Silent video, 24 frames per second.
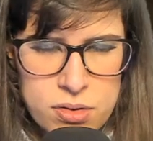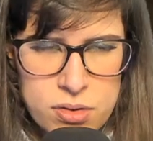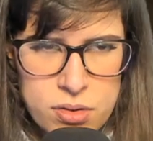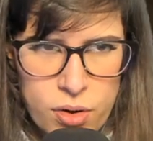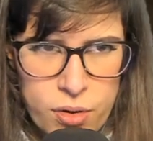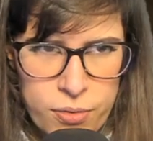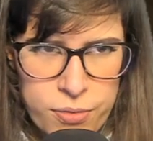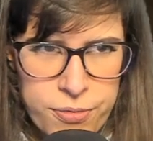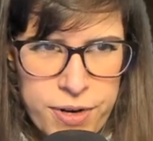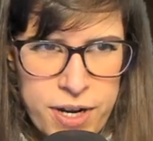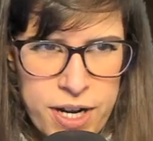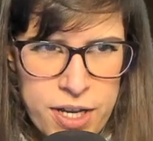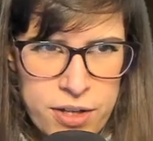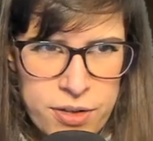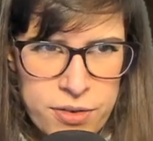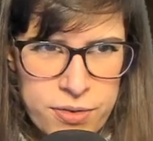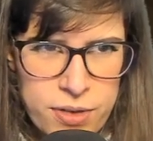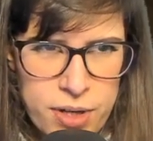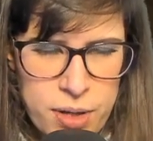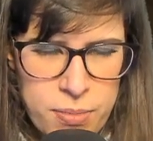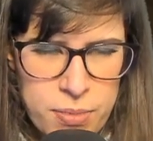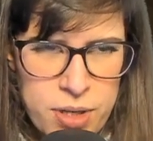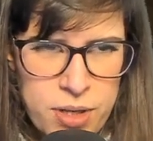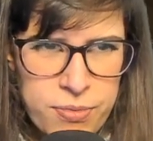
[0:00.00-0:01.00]
No, 5.
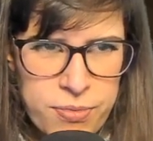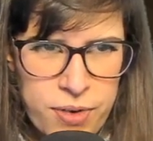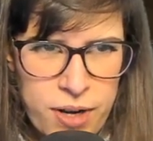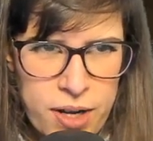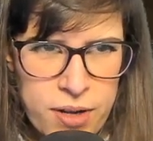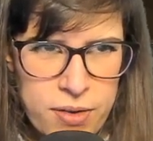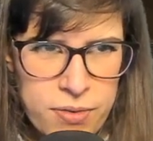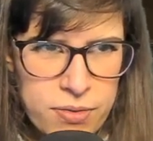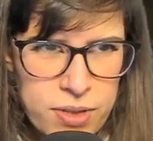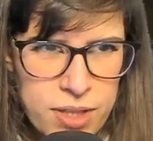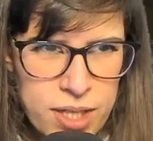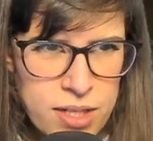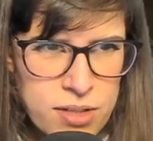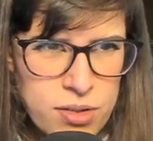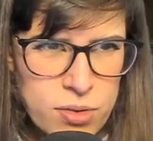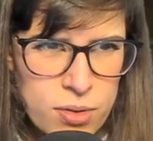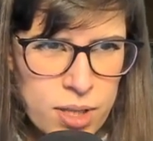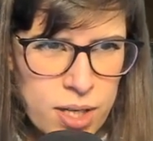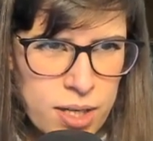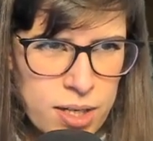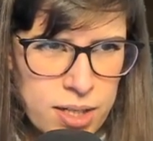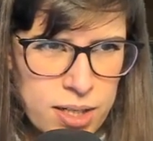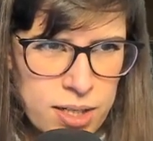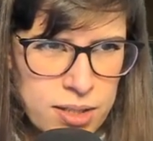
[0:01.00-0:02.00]
I made 5. That's
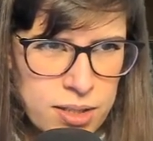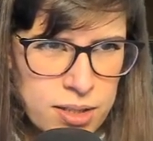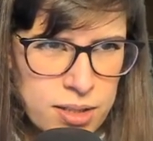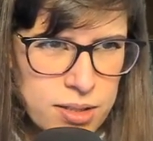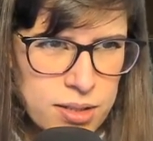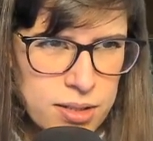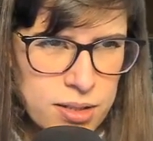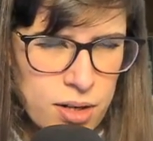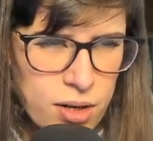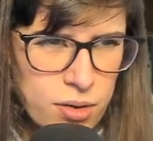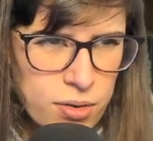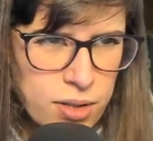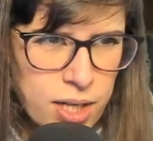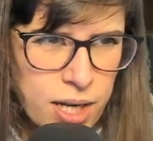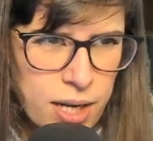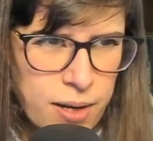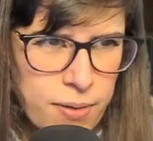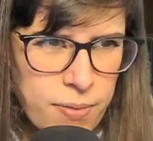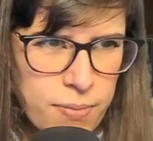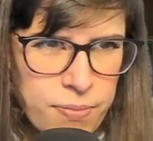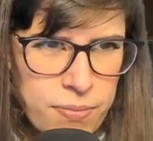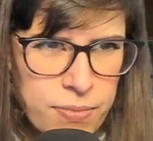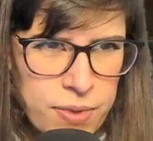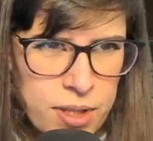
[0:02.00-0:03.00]
all I needed.
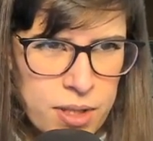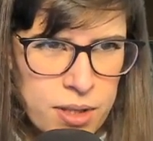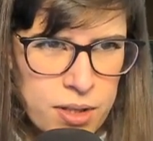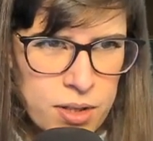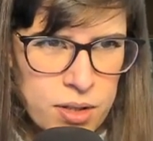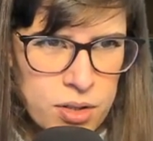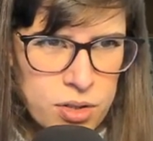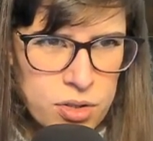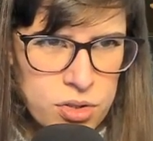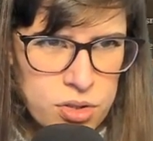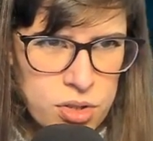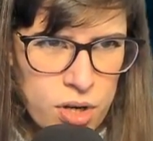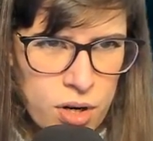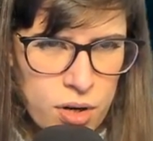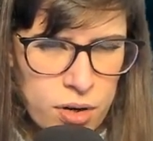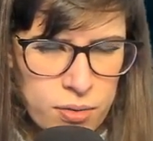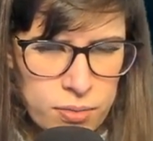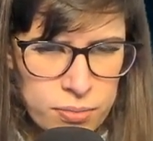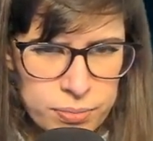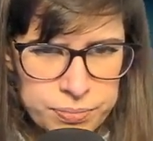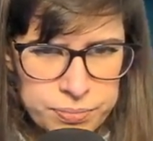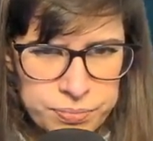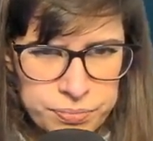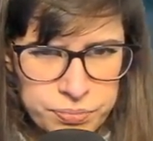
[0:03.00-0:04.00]
Okay,
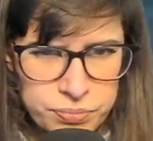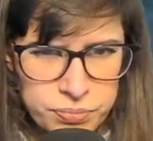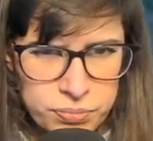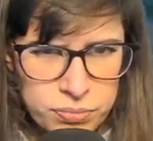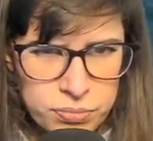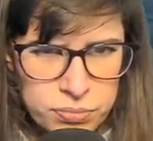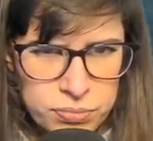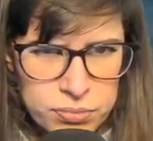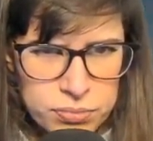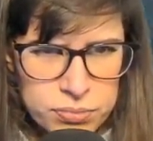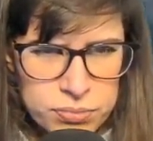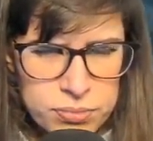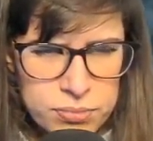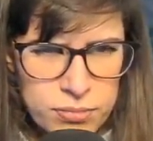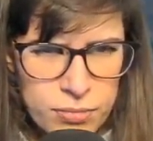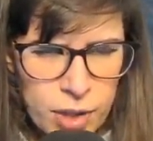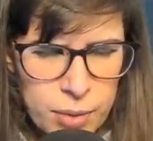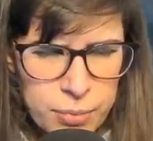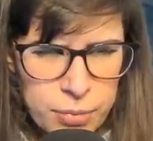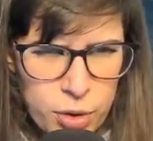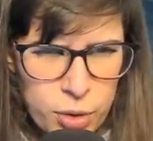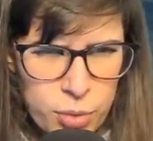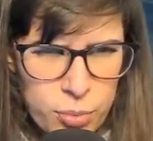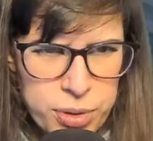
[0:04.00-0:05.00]
so
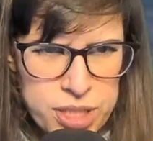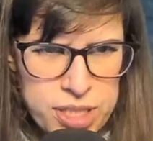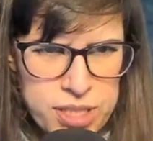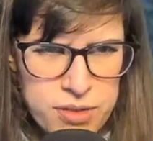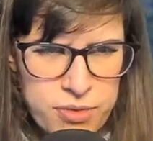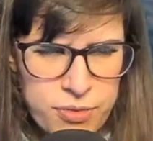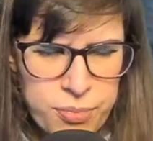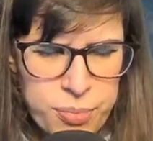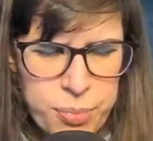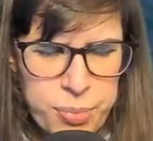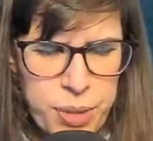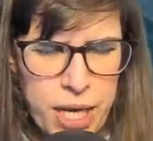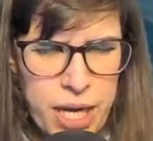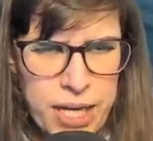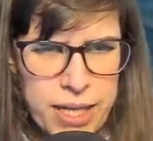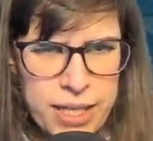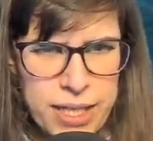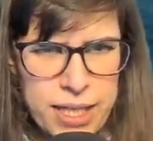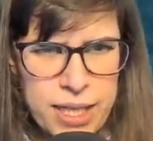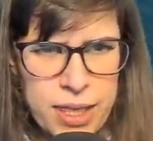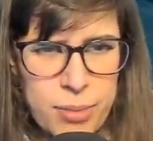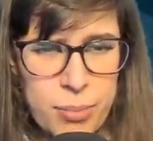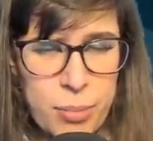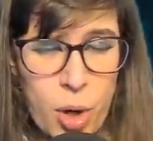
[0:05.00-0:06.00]
let me go and put stuff back
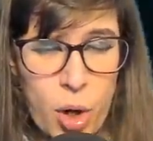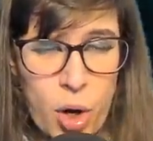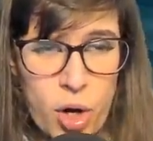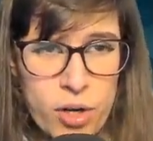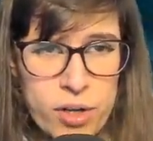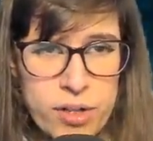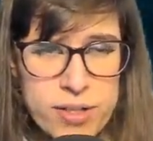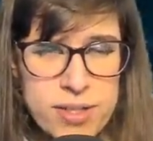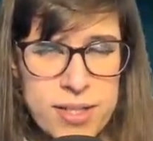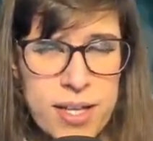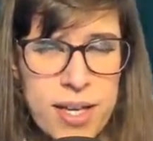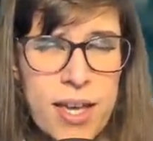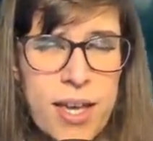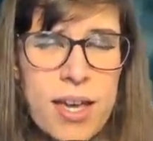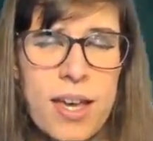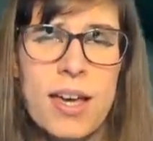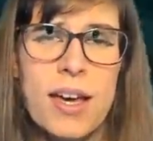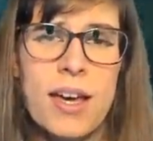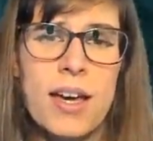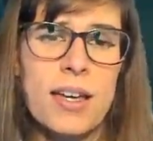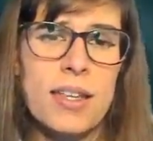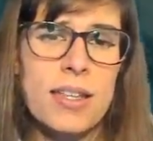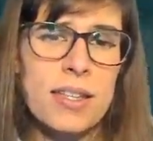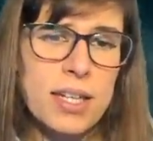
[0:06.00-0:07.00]
in the box.
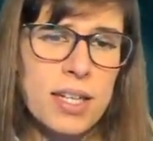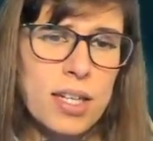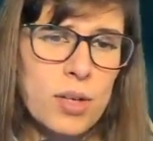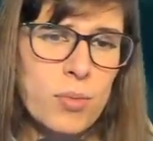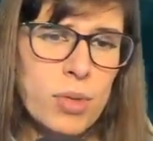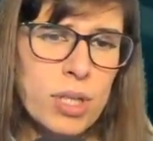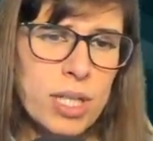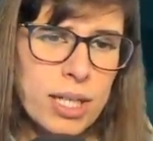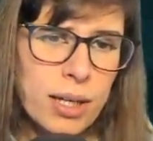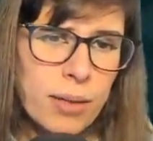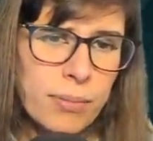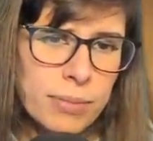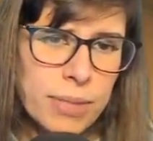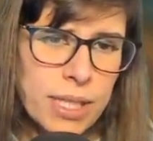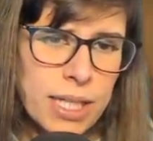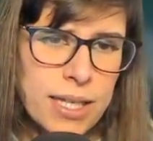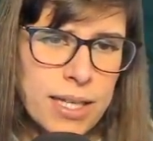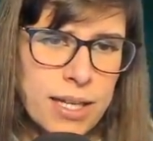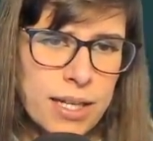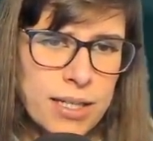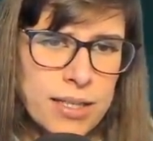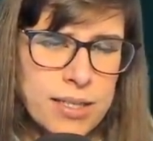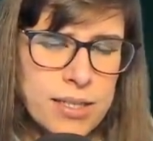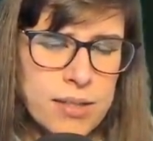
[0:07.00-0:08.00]
And then we can
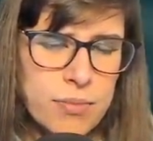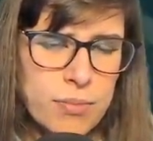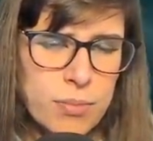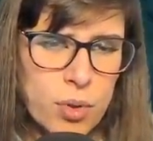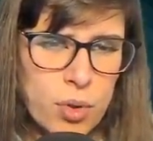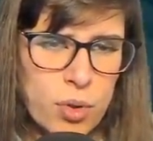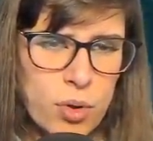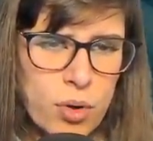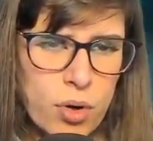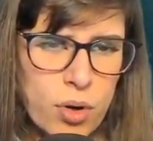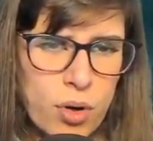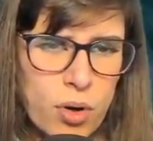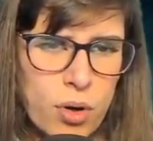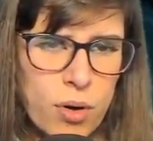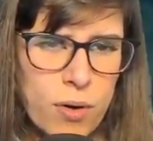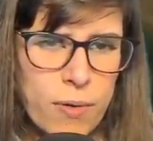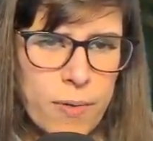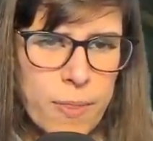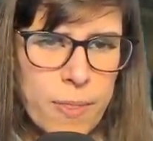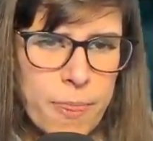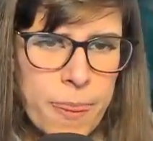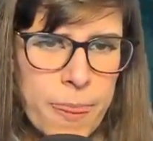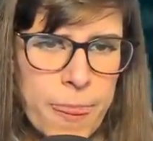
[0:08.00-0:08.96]
make some more...